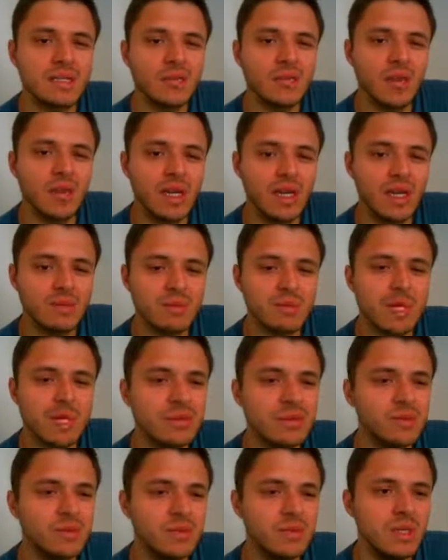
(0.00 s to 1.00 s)
queen comes out
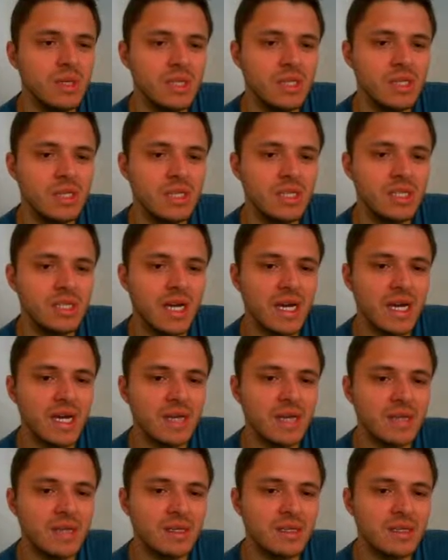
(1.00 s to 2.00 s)
to d3 check
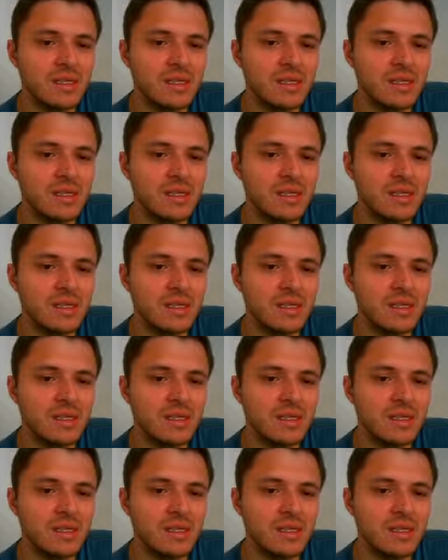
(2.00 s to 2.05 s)
and